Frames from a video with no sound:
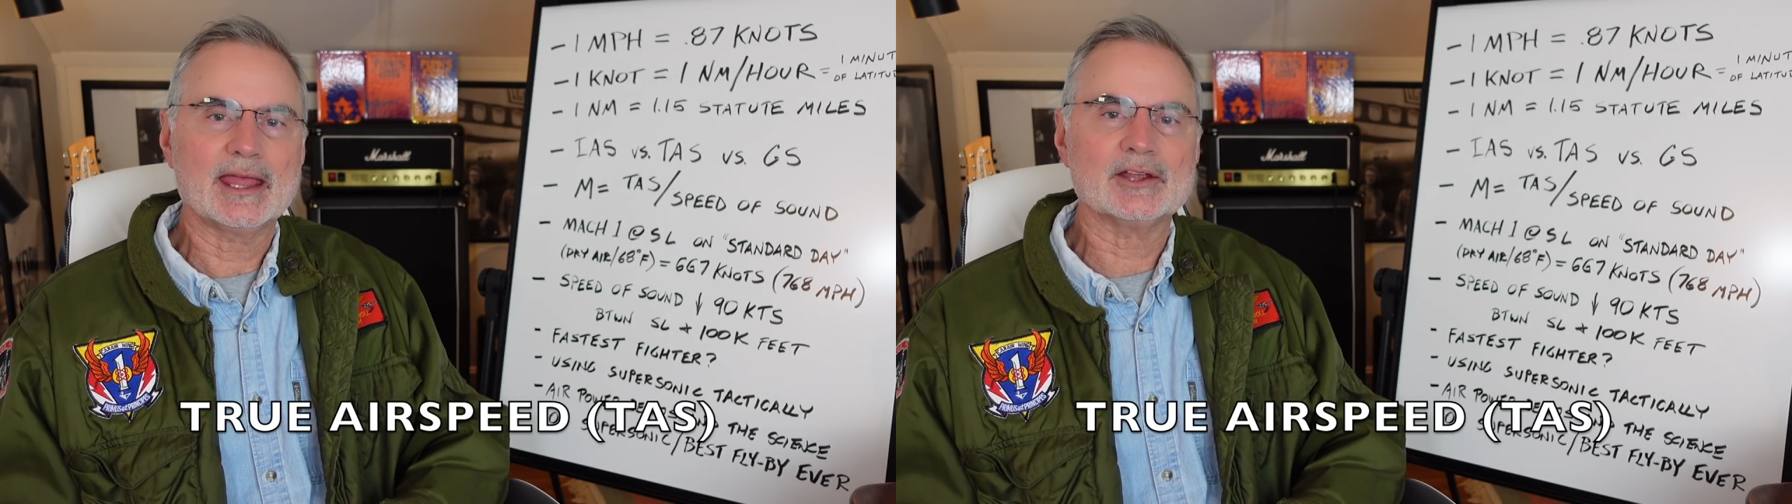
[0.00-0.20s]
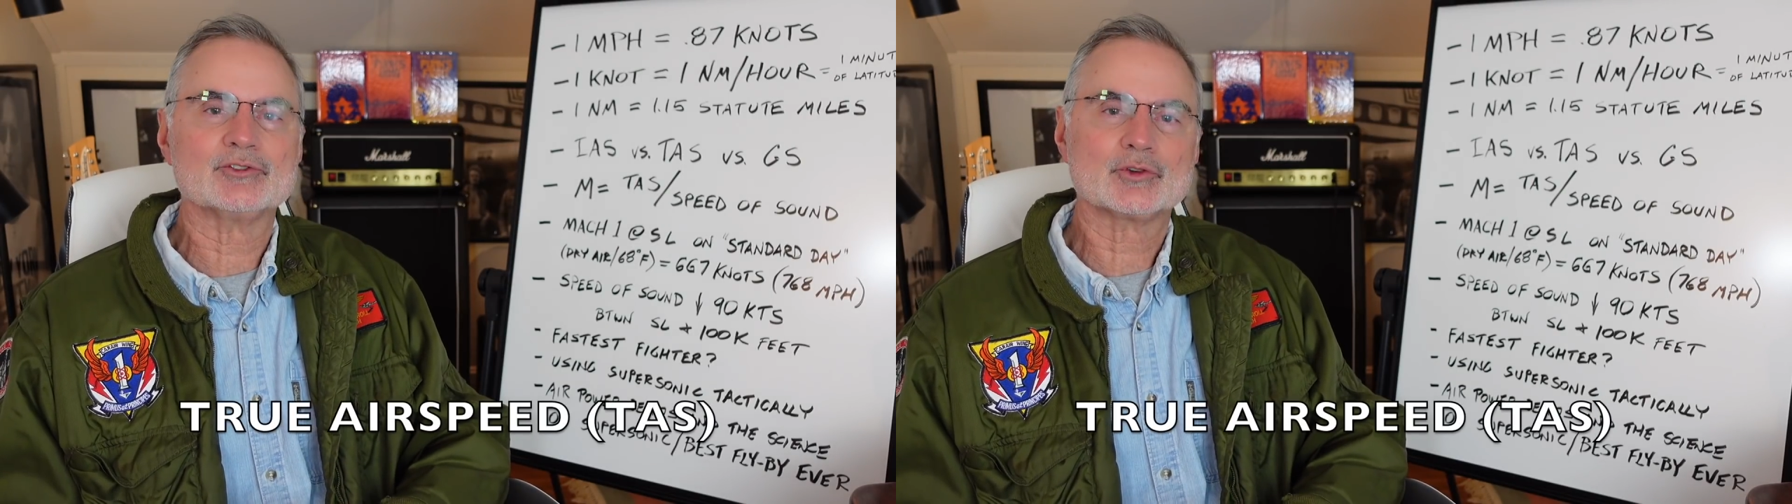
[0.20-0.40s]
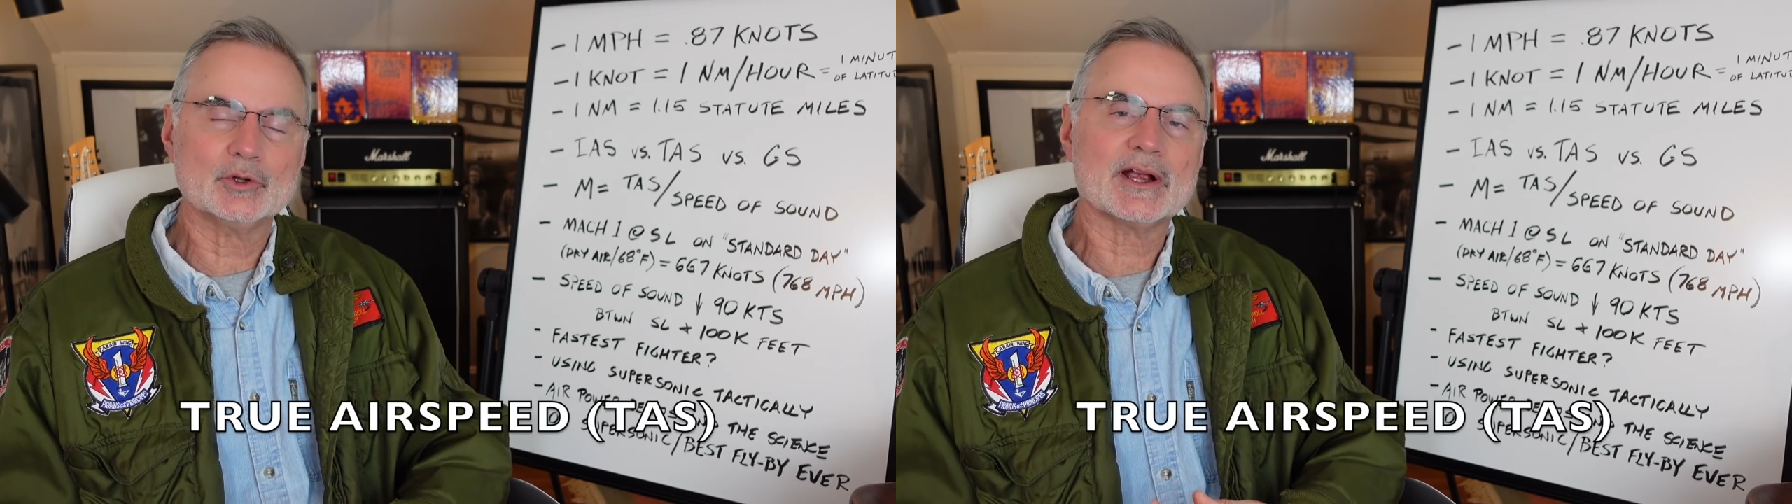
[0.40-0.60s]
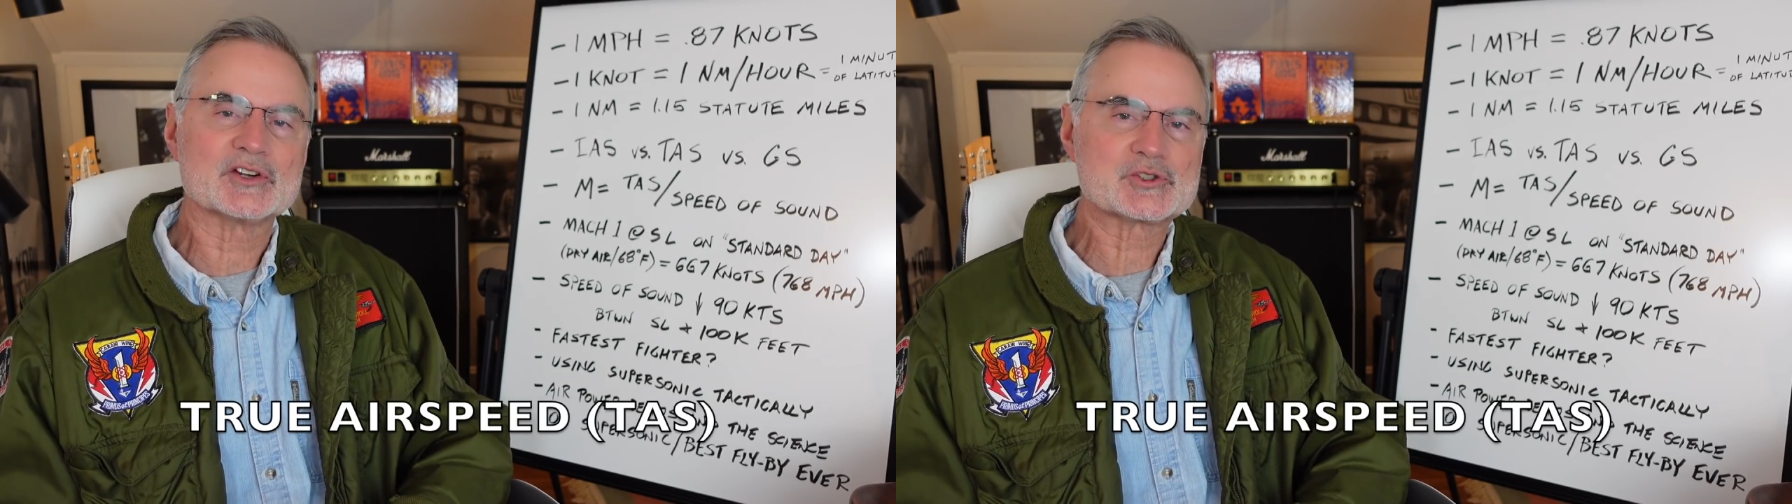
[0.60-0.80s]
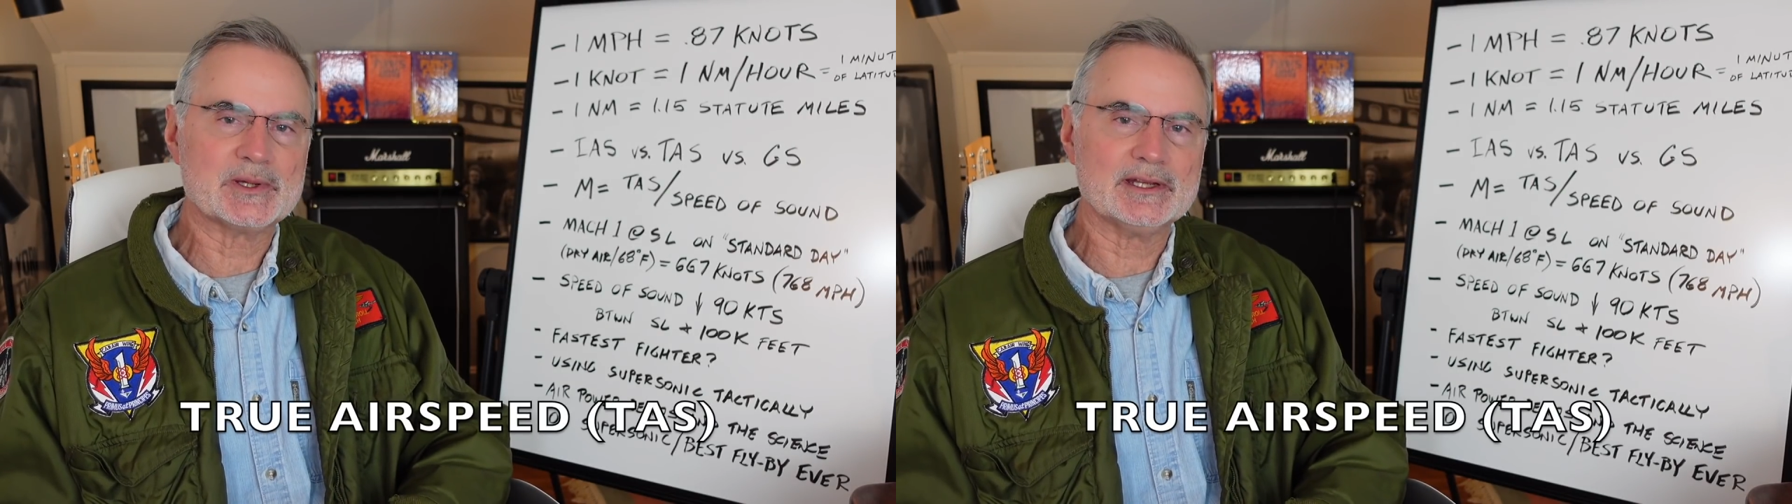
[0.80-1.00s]
And true
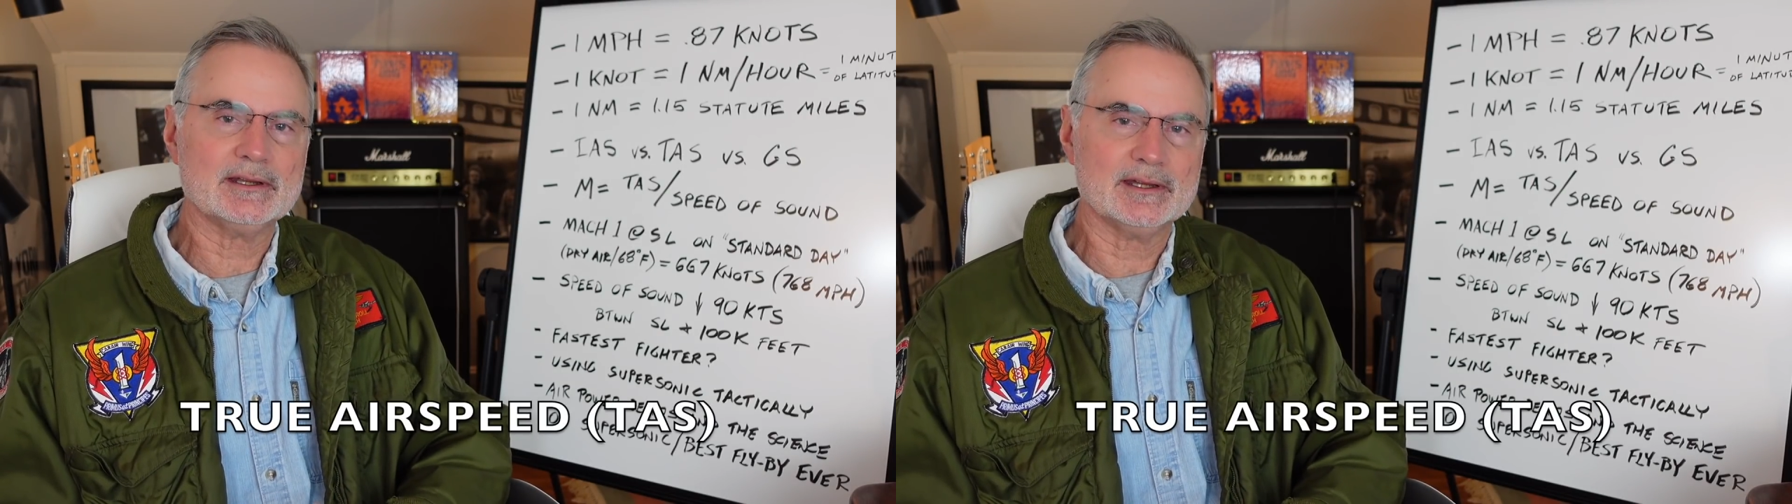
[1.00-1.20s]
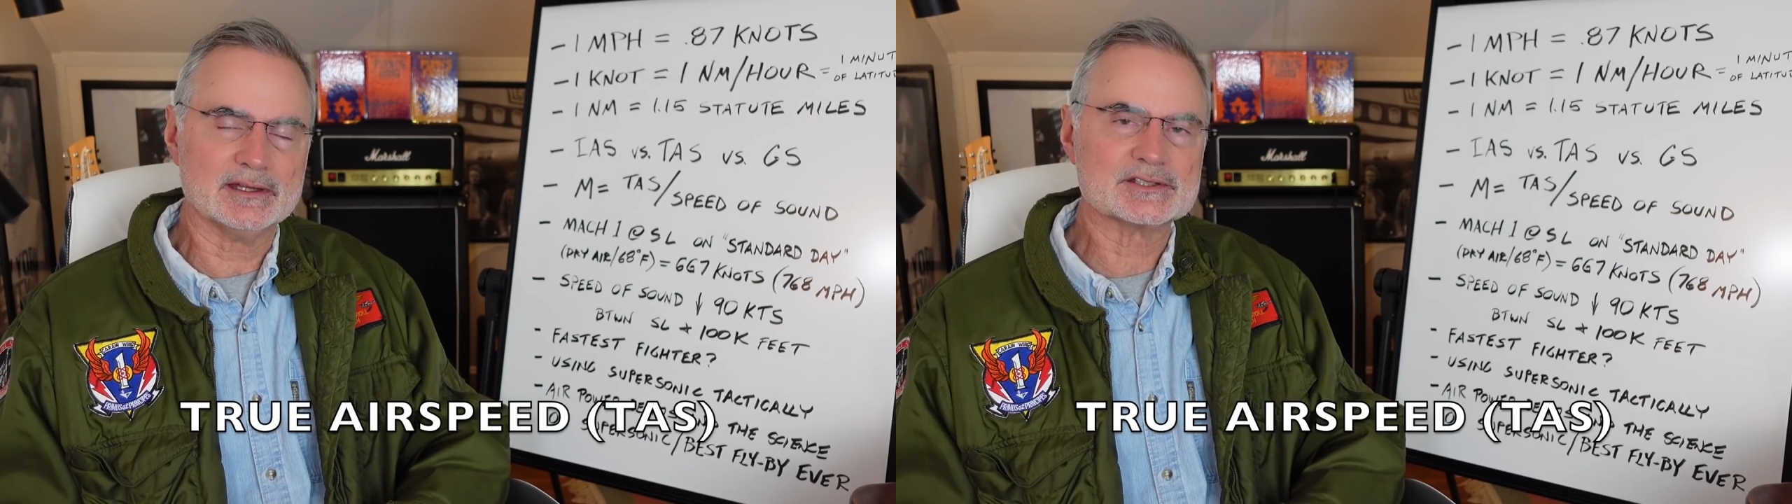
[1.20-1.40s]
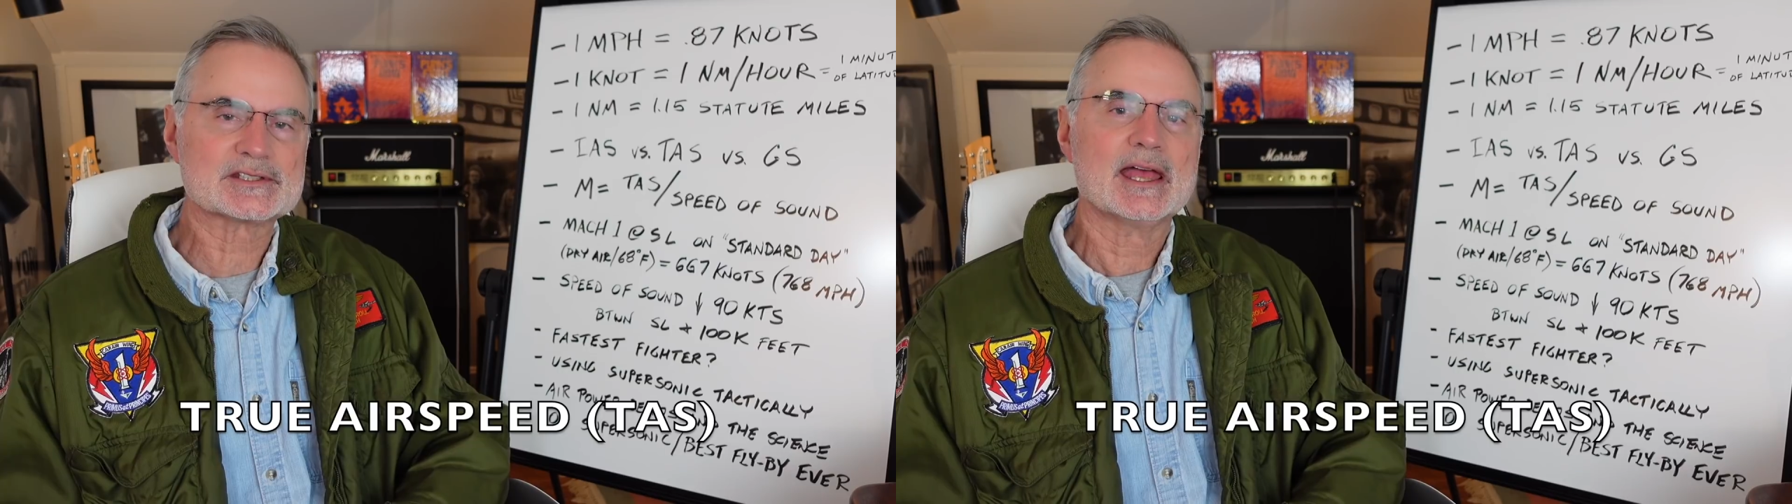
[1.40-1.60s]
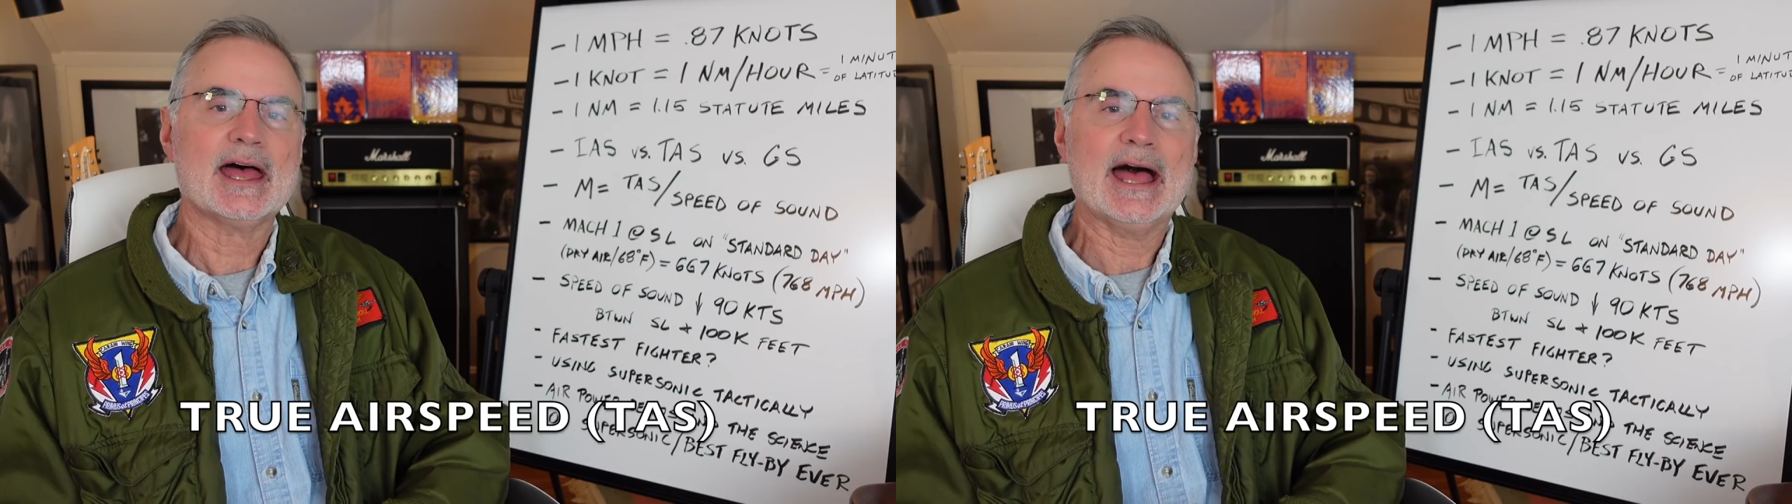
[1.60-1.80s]
airspeed is